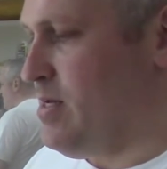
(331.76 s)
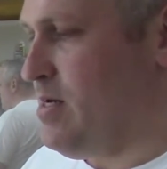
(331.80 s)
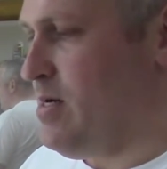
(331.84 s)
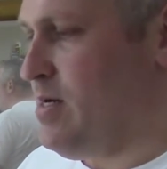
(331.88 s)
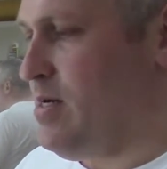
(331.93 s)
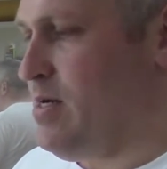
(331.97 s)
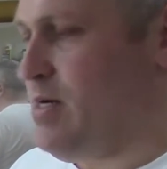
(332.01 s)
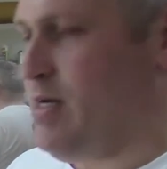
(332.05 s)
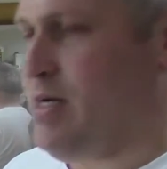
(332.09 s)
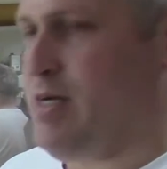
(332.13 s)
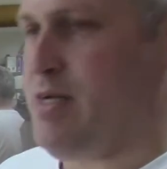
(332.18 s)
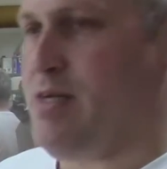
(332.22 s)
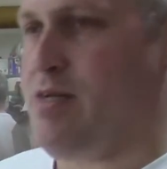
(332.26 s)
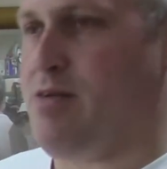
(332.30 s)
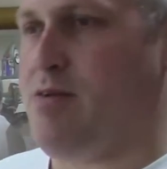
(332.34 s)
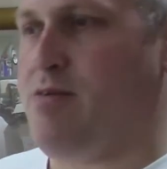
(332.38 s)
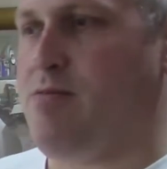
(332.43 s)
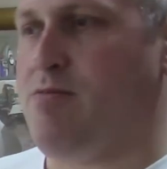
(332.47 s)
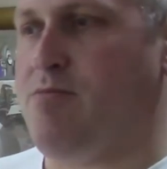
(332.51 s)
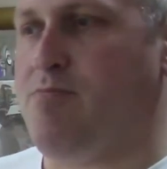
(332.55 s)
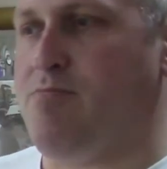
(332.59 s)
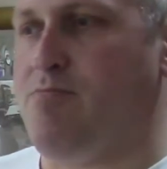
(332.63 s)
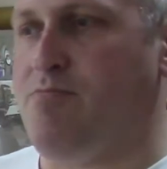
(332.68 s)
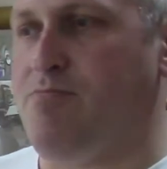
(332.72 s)
and
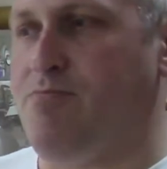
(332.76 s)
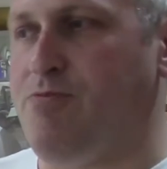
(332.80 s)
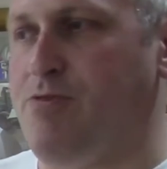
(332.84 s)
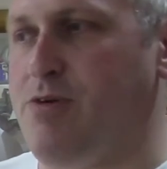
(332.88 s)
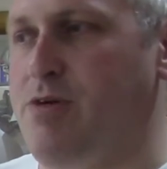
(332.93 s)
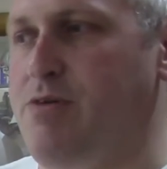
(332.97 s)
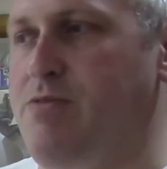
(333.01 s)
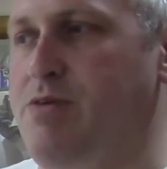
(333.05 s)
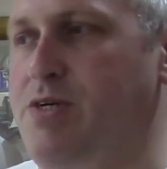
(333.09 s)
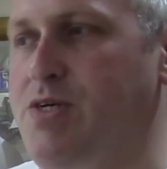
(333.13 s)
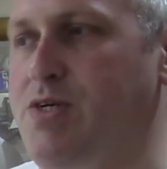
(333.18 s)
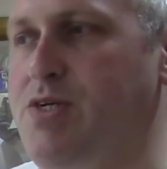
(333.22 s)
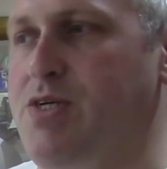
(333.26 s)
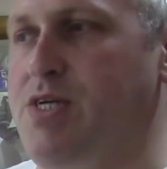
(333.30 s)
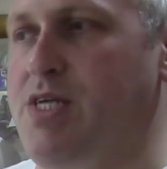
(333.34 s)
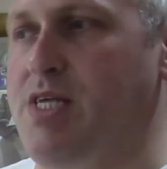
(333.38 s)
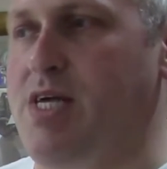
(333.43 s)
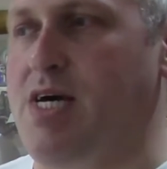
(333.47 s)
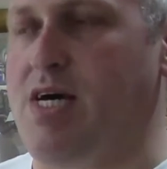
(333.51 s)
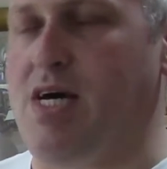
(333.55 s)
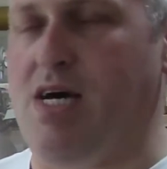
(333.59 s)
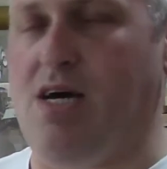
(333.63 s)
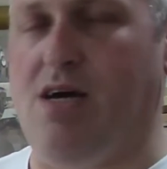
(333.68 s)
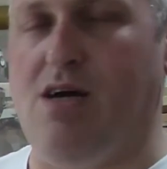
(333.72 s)
previous to
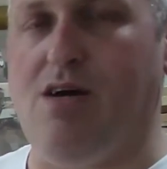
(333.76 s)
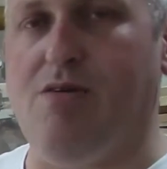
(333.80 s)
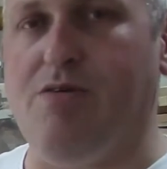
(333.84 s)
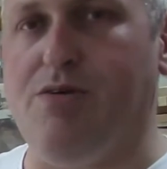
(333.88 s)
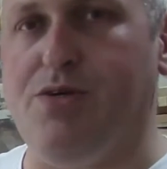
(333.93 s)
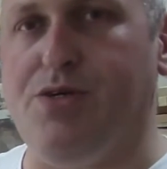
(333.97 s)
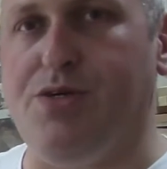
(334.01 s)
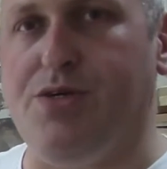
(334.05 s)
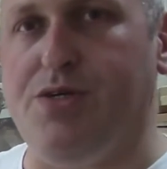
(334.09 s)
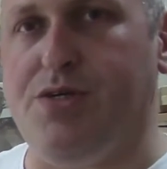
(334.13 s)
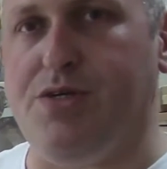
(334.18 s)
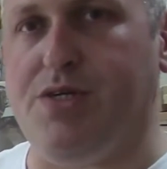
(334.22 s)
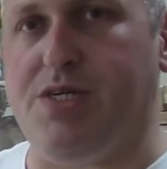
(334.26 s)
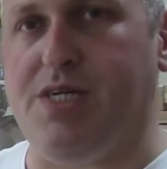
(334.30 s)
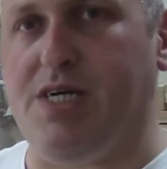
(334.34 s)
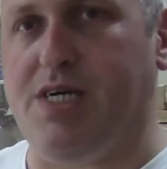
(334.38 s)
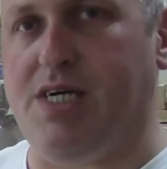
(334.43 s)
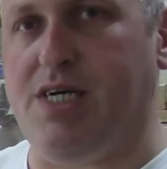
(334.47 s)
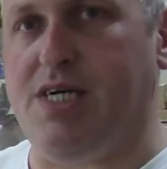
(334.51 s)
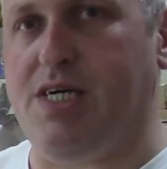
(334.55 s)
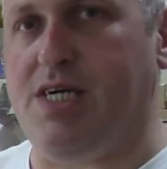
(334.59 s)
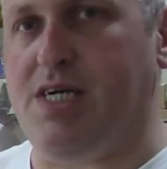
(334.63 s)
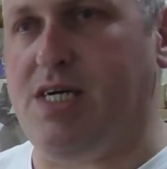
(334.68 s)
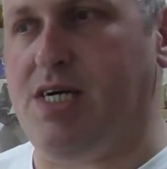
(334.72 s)
that I was using
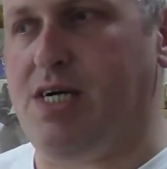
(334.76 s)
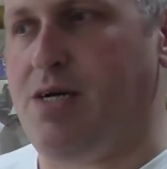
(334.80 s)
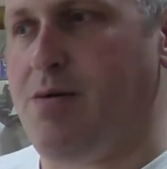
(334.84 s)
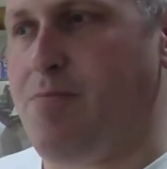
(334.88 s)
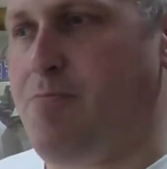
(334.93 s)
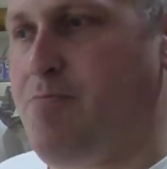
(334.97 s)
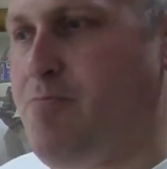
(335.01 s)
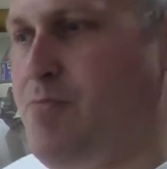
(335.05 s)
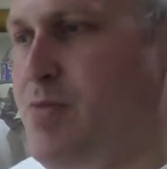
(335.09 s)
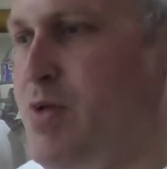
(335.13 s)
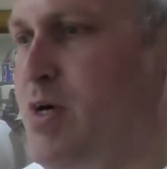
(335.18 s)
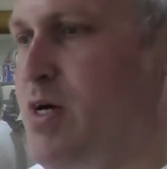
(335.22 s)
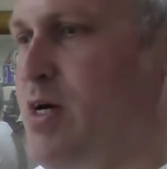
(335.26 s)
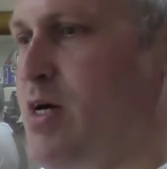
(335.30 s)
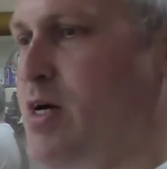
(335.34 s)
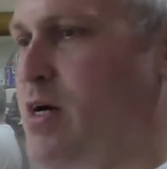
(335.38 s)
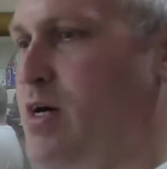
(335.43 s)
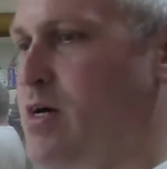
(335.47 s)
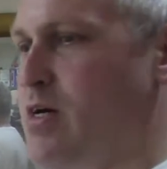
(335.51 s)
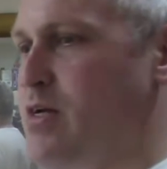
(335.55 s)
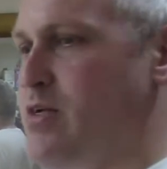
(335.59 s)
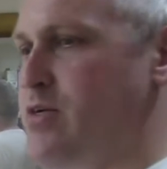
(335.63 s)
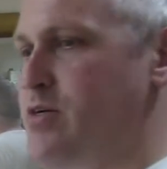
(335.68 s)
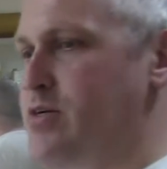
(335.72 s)

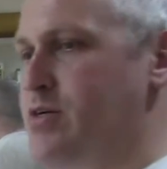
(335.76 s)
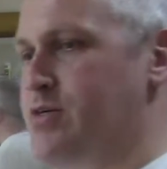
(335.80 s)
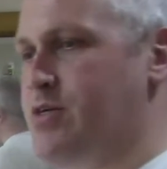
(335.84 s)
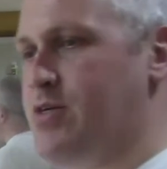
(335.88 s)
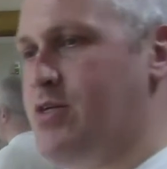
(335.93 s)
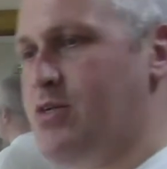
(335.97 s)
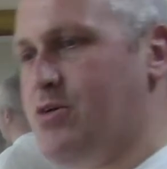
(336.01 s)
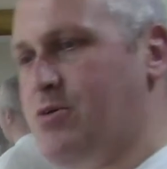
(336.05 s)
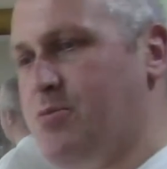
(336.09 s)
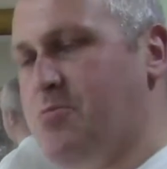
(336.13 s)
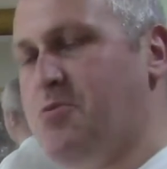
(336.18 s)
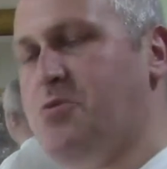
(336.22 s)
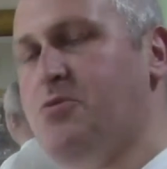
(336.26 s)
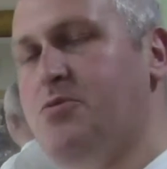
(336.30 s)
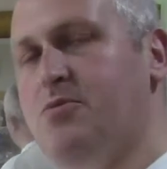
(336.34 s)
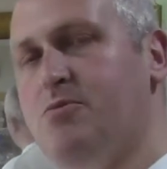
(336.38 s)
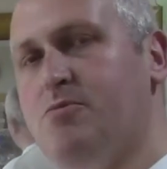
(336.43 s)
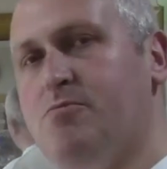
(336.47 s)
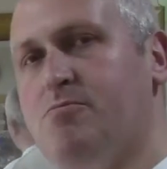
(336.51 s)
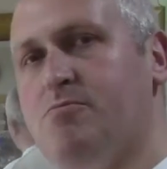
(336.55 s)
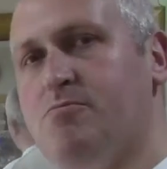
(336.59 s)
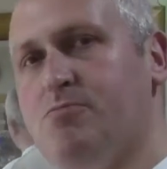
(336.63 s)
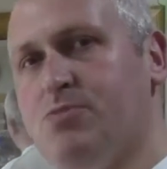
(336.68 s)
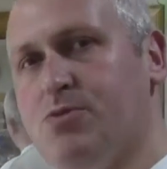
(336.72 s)
just a normal
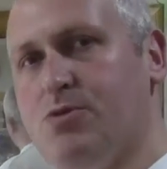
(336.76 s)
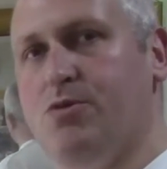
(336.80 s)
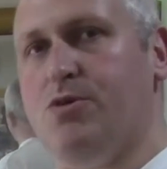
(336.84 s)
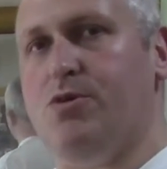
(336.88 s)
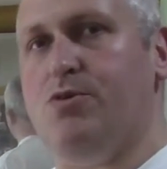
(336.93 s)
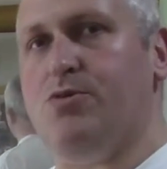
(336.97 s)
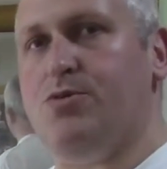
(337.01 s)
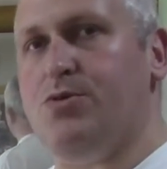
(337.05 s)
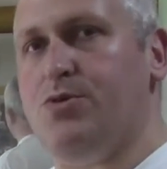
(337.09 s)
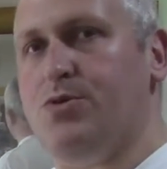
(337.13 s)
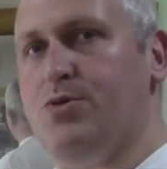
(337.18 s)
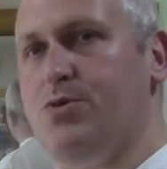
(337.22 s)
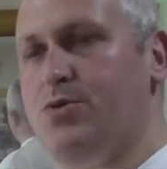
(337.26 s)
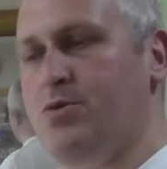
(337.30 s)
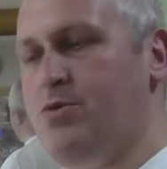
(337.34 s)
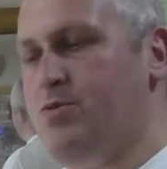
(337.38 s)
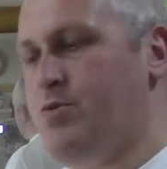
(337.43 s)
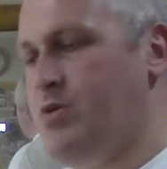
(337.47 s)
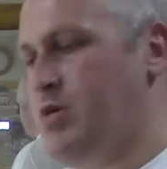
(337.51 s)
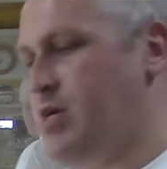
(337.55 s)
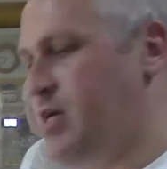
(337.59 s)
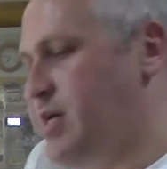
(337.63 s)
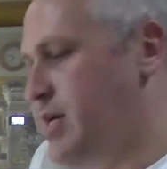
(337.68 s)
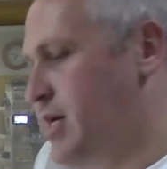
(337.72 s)
scroll saw.
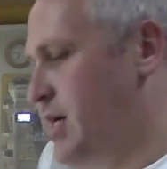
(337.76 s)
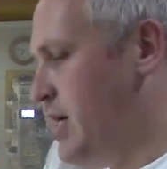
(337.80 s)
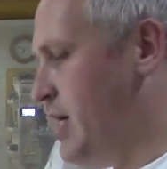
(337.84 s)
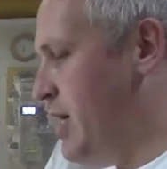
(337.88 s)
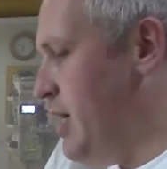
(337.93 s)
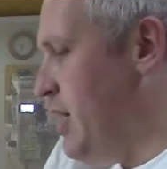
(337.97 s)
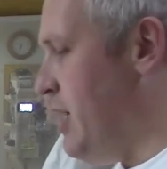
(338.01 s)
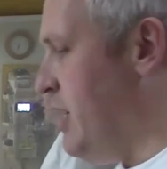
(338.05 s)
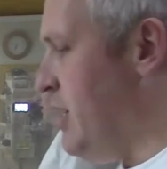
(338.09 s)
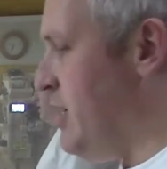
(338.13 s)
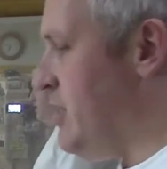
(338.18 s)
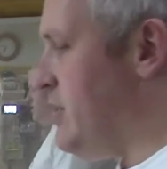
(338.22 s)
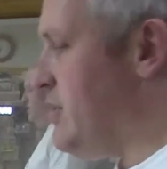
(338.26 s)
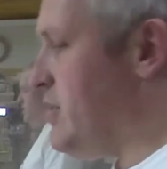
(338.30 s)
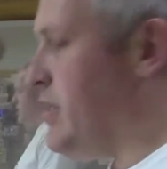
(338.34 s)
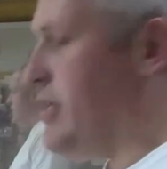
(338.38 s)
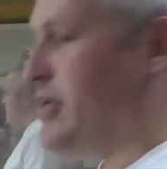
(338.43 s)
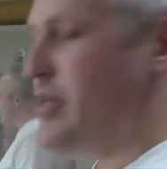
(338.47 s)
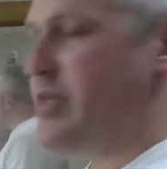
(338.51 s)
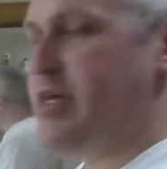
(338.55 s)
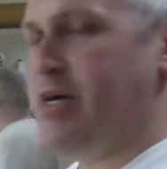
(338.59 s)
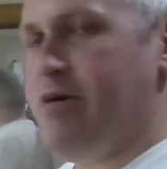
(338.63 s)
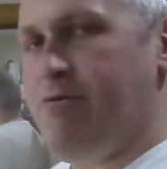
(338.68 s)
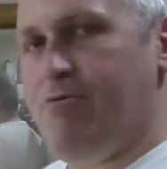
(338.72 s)
The
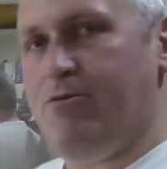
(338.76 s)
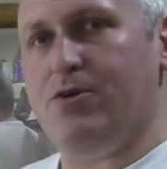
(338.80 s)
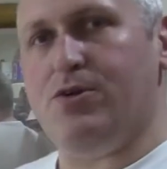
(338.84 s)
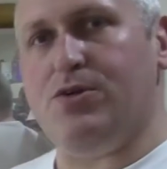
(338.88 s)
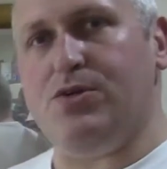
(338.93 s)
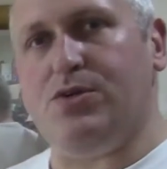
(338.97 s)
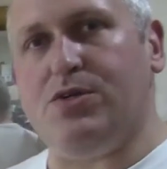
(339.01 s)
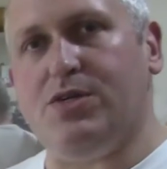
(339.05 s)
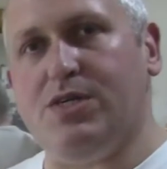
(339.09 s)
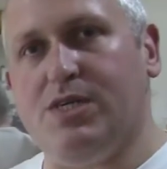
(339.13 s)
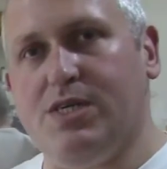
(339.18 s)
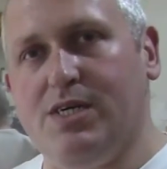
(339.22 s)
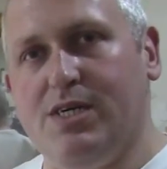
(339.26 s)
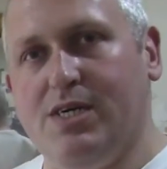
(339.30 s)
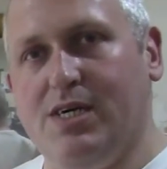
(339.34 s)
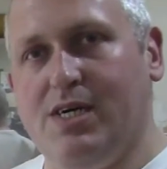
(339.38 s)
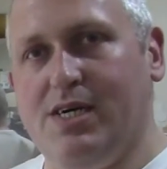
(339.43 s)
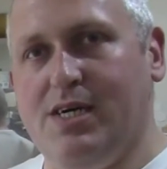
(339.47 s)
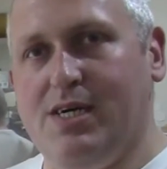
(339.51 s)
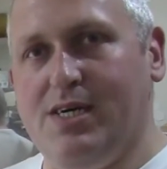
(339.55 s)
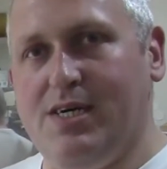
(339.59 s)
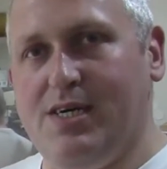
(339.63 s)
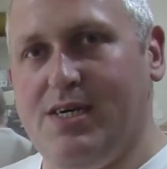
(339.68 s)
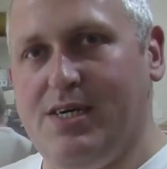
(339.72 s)
difference
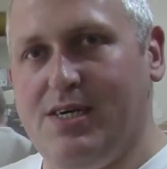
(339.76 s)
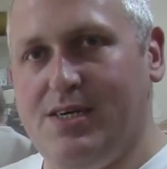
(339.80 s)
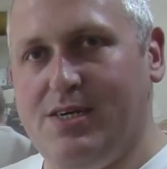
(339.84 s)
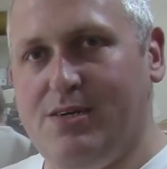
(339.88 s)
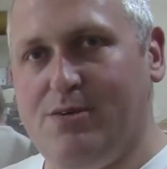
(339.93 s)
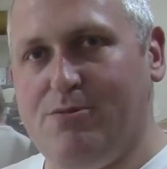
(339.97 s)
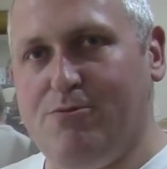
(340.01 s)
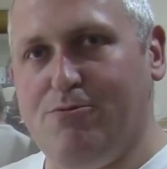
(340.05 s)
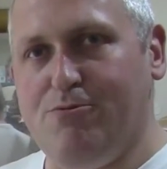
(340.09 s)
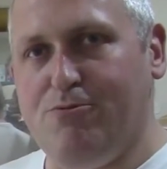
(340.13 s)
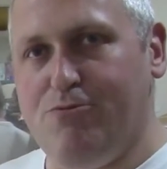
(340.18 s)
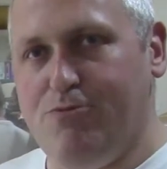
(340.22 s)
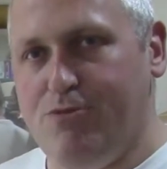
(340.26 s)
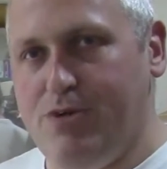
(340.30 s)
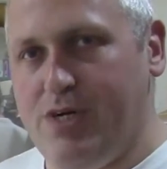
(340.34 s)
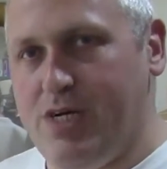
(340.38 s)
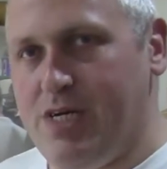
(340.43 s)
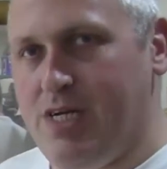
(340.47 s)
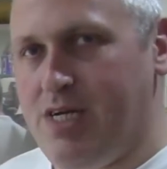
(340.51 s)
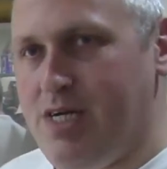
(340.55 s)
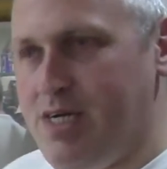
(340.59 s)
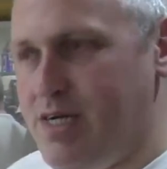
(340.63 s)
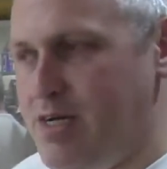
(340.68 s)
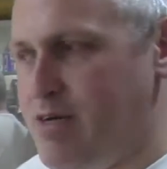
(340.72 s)
is
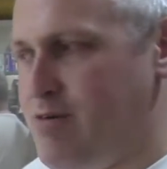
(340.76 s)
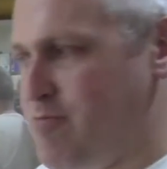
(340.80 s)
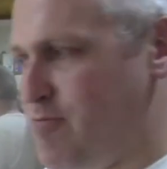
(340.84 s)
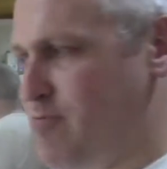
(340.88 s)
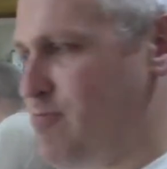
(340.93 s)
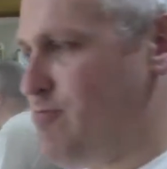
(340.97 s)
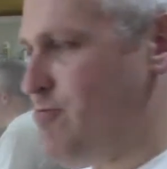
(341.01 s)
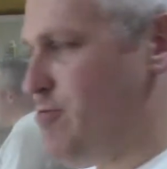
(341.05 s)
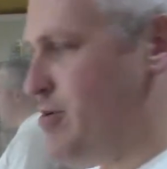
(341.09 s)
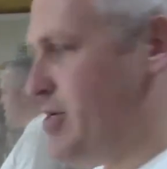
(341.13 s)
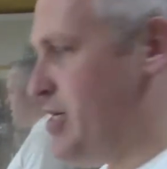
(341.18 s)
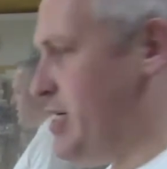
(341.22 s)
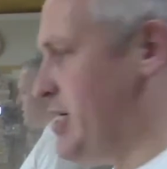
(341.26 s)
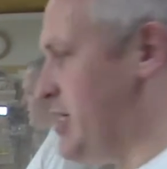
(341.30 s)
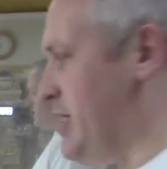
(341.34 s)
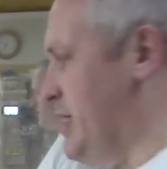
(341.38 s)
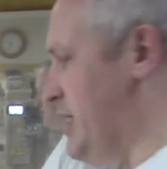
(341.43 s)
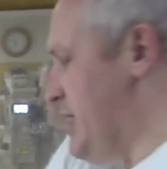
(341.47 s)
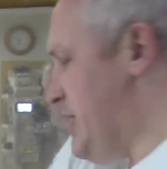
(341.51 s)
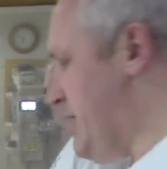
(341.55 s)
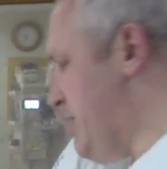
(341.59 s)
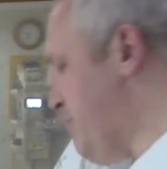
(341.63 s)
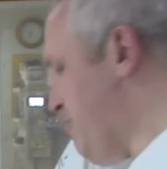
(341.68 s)
really good.